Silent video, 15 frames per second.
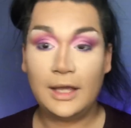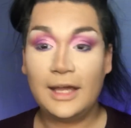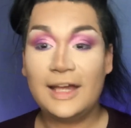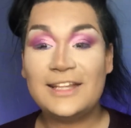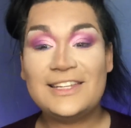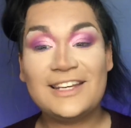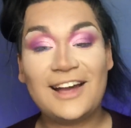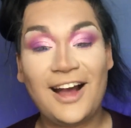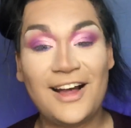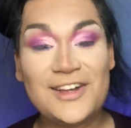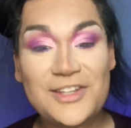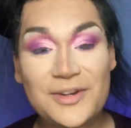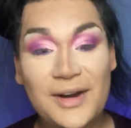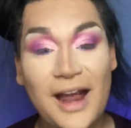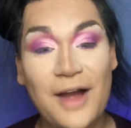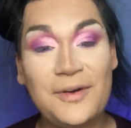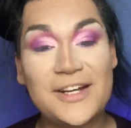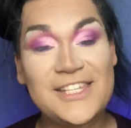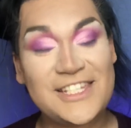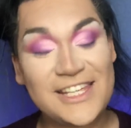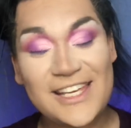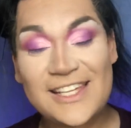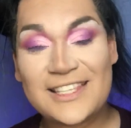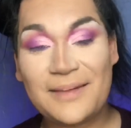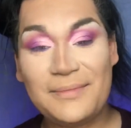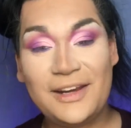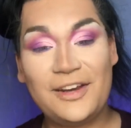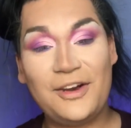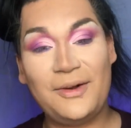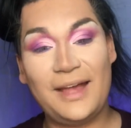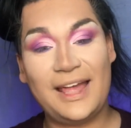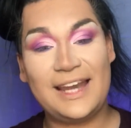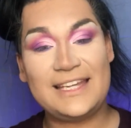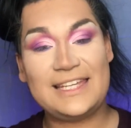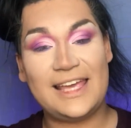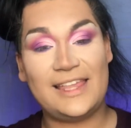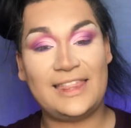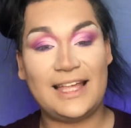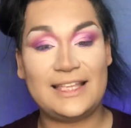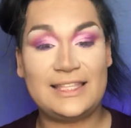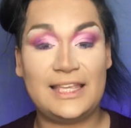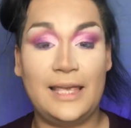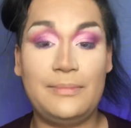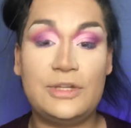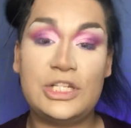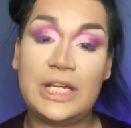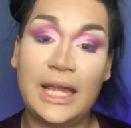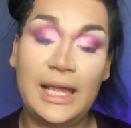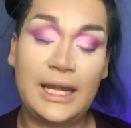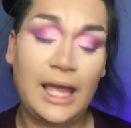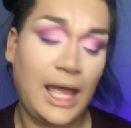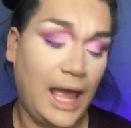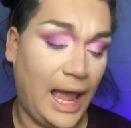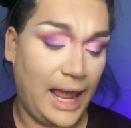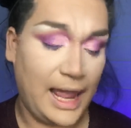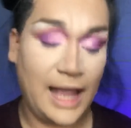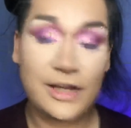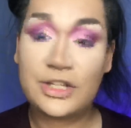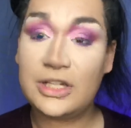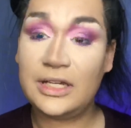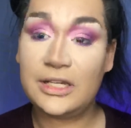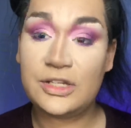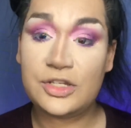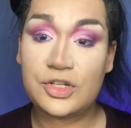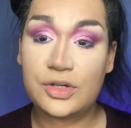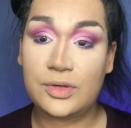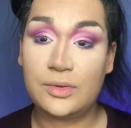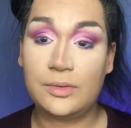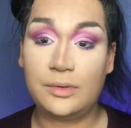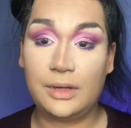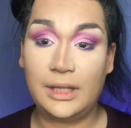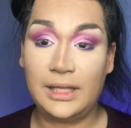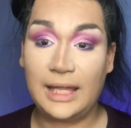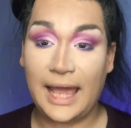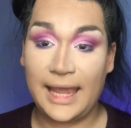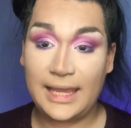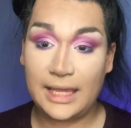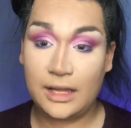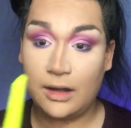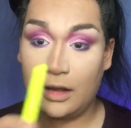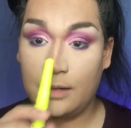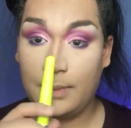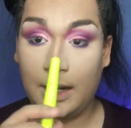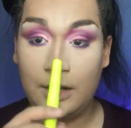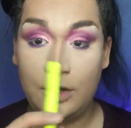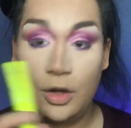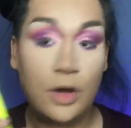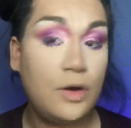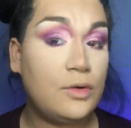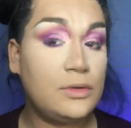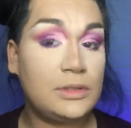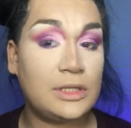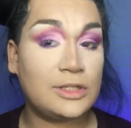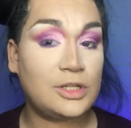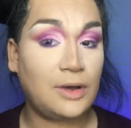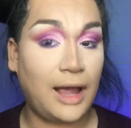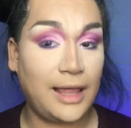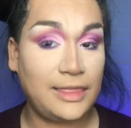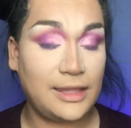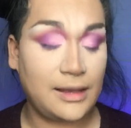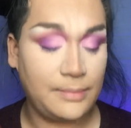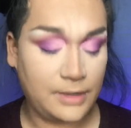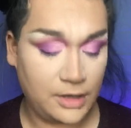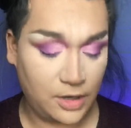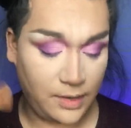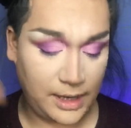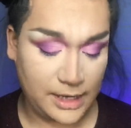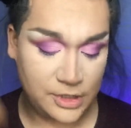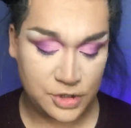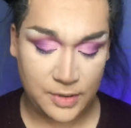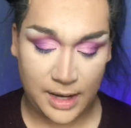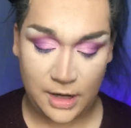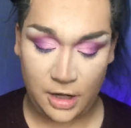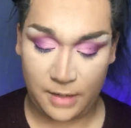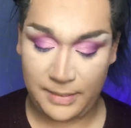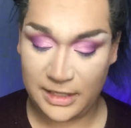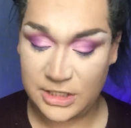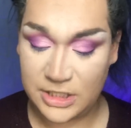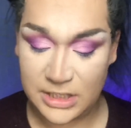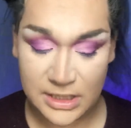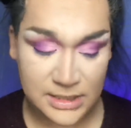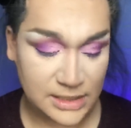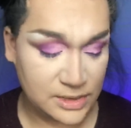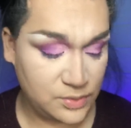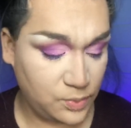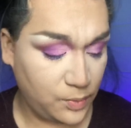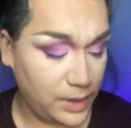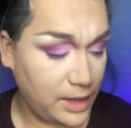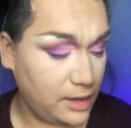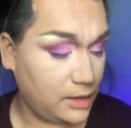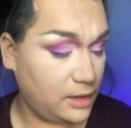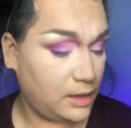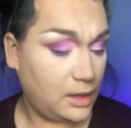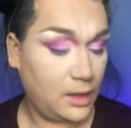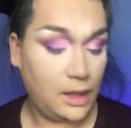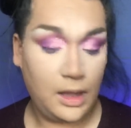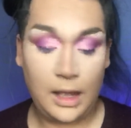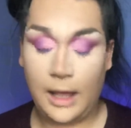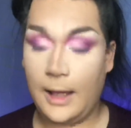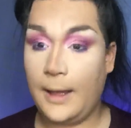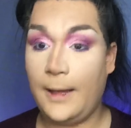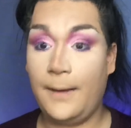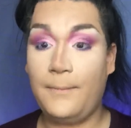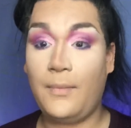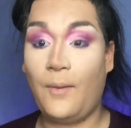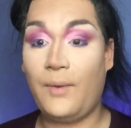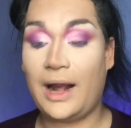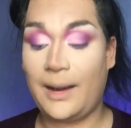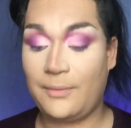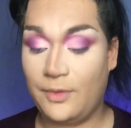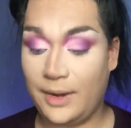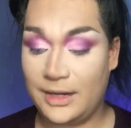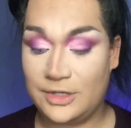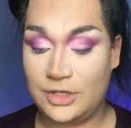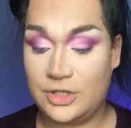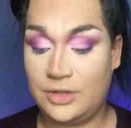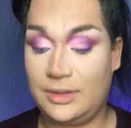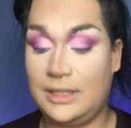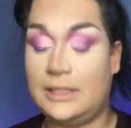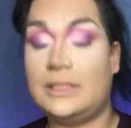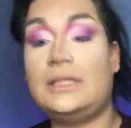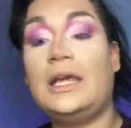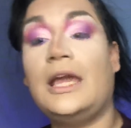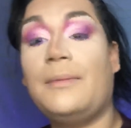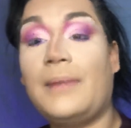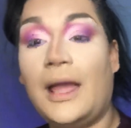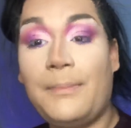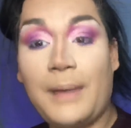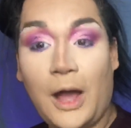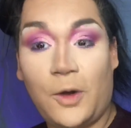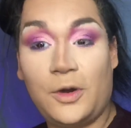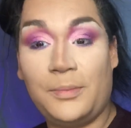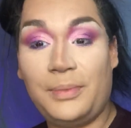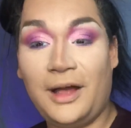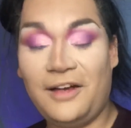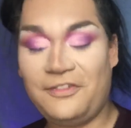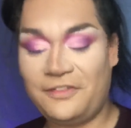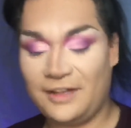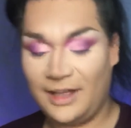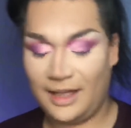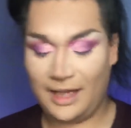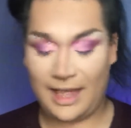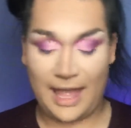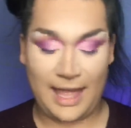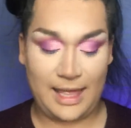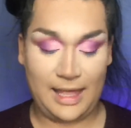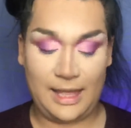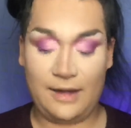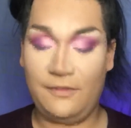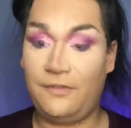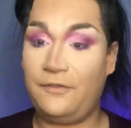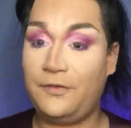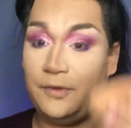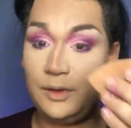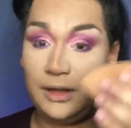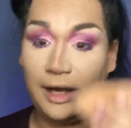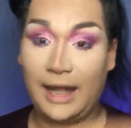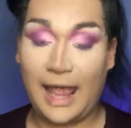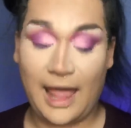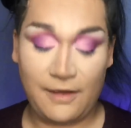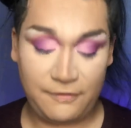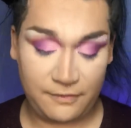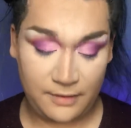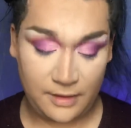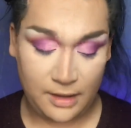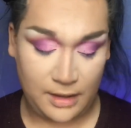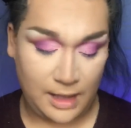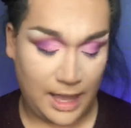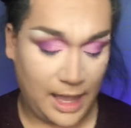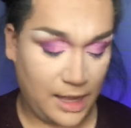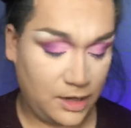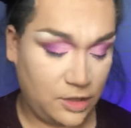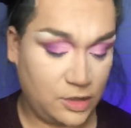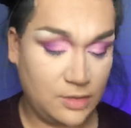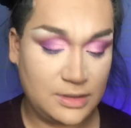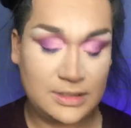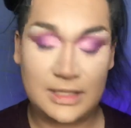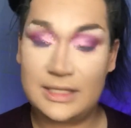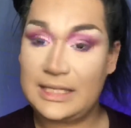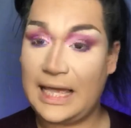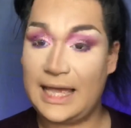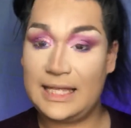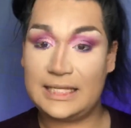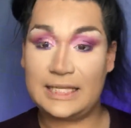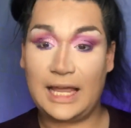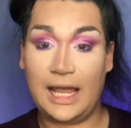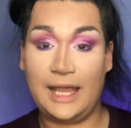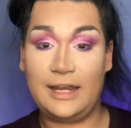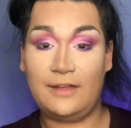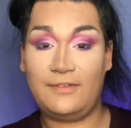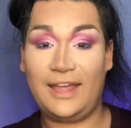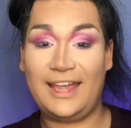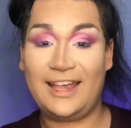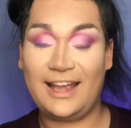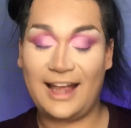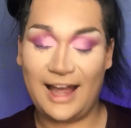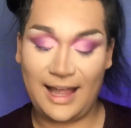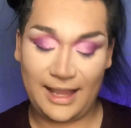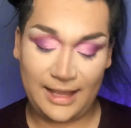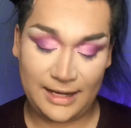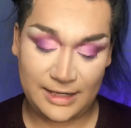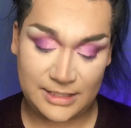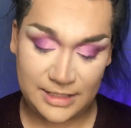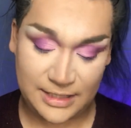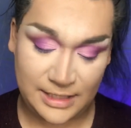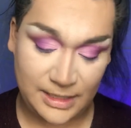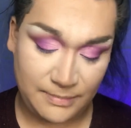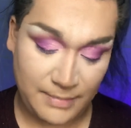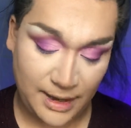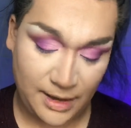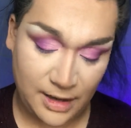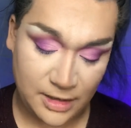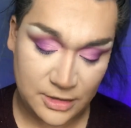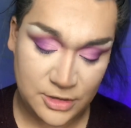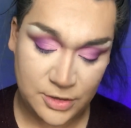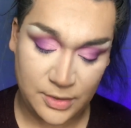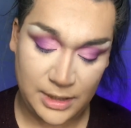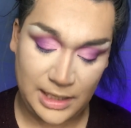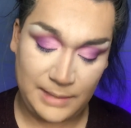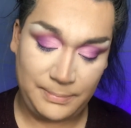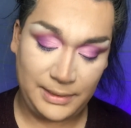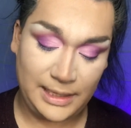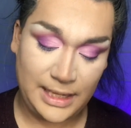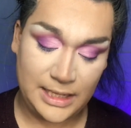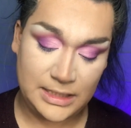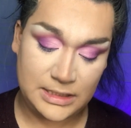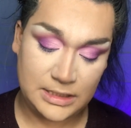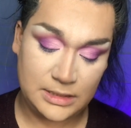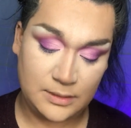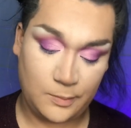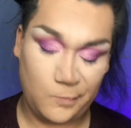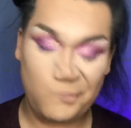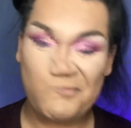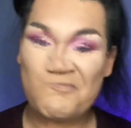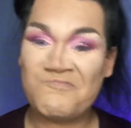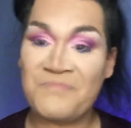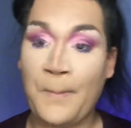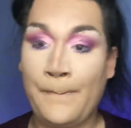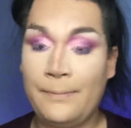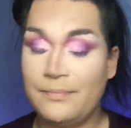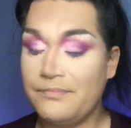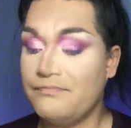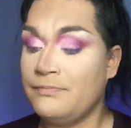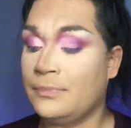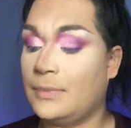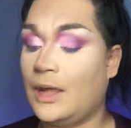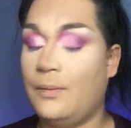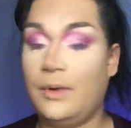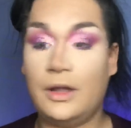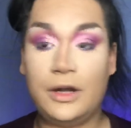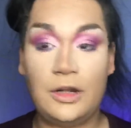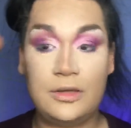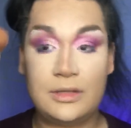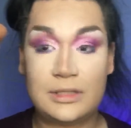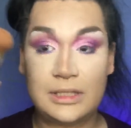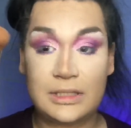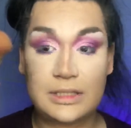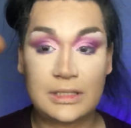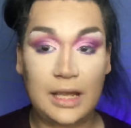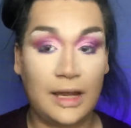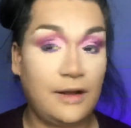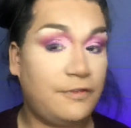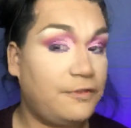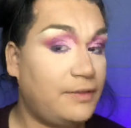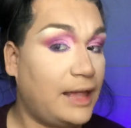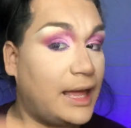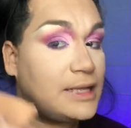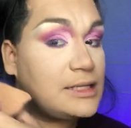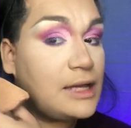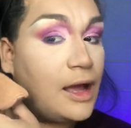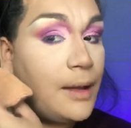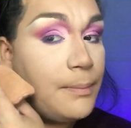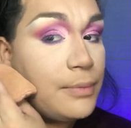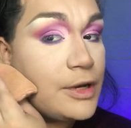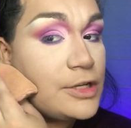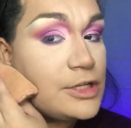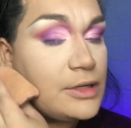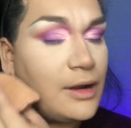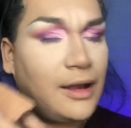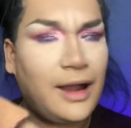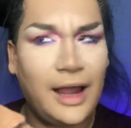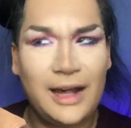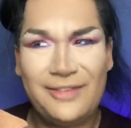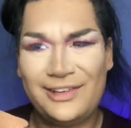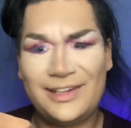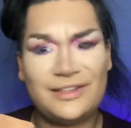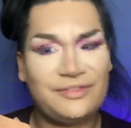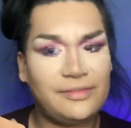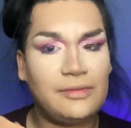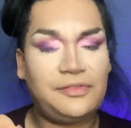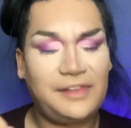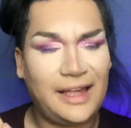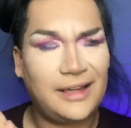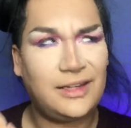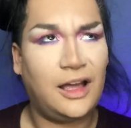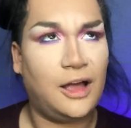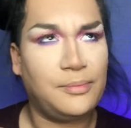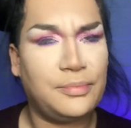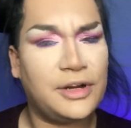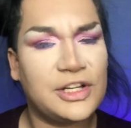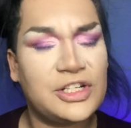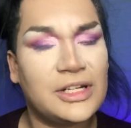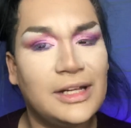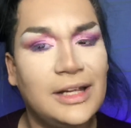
To contour our cheeks, I'm going to go ahead and take that same shade. I actually do like it on my nose, so I think I'm going to go ahead and try it on my cheeks as well. What I'm going to do is take my powder puff and fold it in half and use this as kind of a guide to keep my contour in place. And we're going to use this kind of flat top brush. Not kind of, it is a flat top brush.